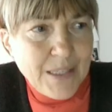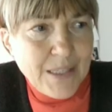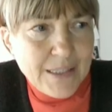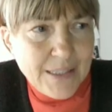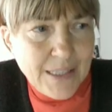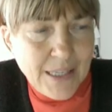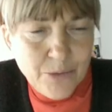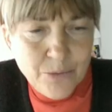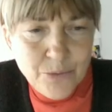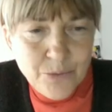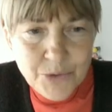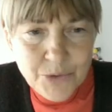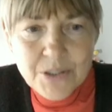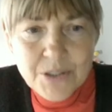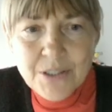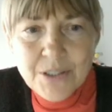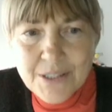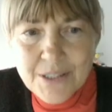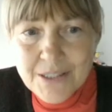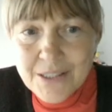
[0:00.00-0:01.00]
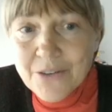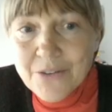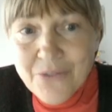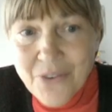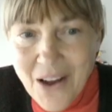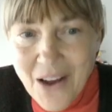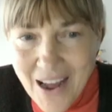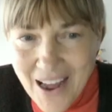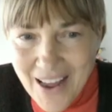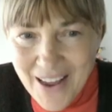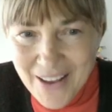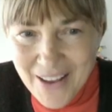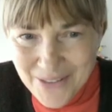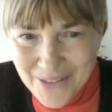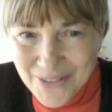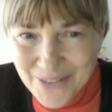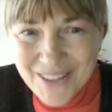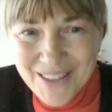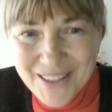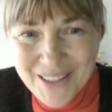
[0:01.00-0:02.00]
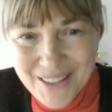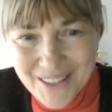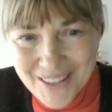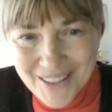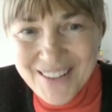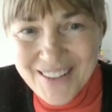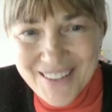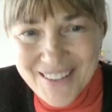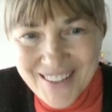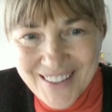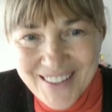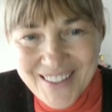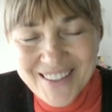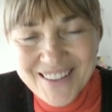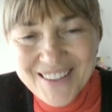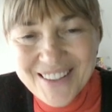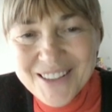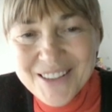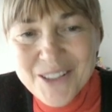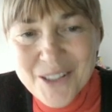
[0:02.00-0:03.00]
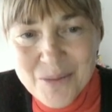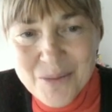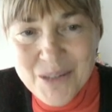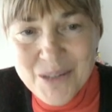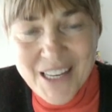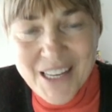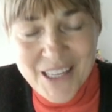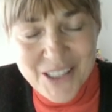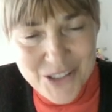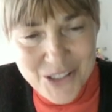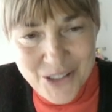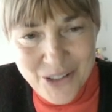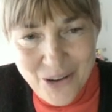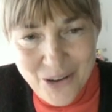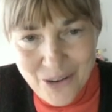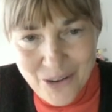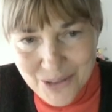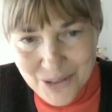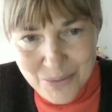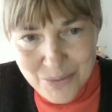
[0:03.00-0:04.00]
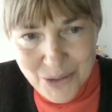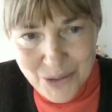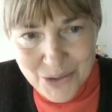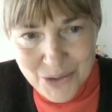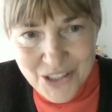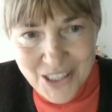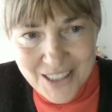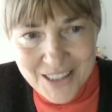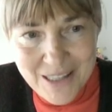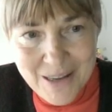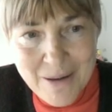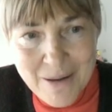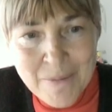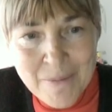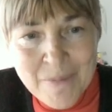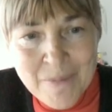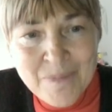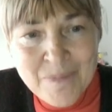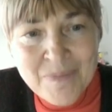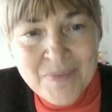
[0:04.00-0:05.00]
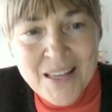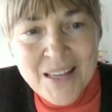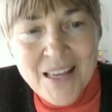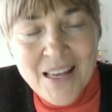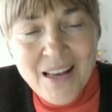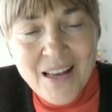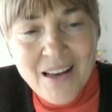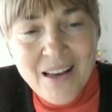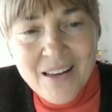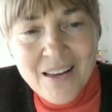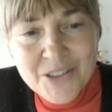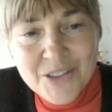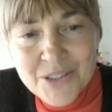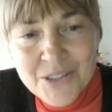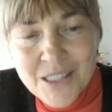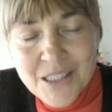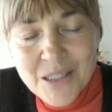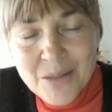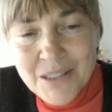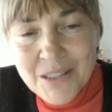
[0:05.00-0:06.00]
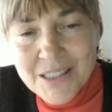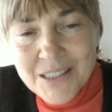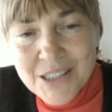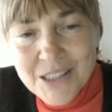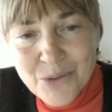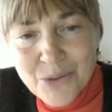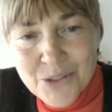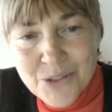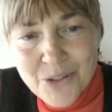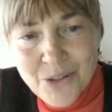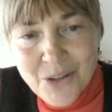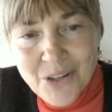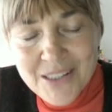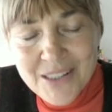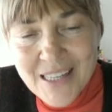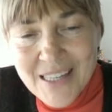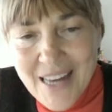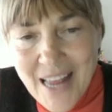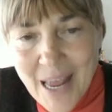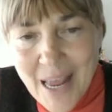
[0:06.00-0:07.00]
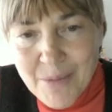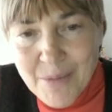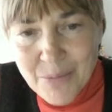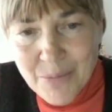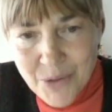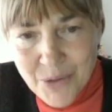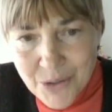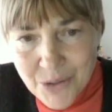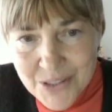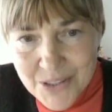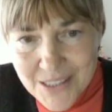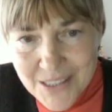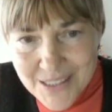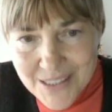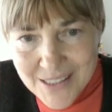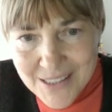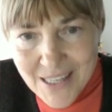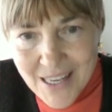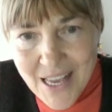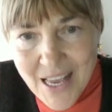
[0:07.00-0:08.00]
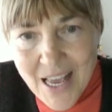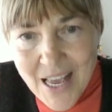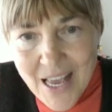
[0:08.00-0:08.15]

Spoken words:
that they would survive the termination of the project. Sustainability is also a dynamic process,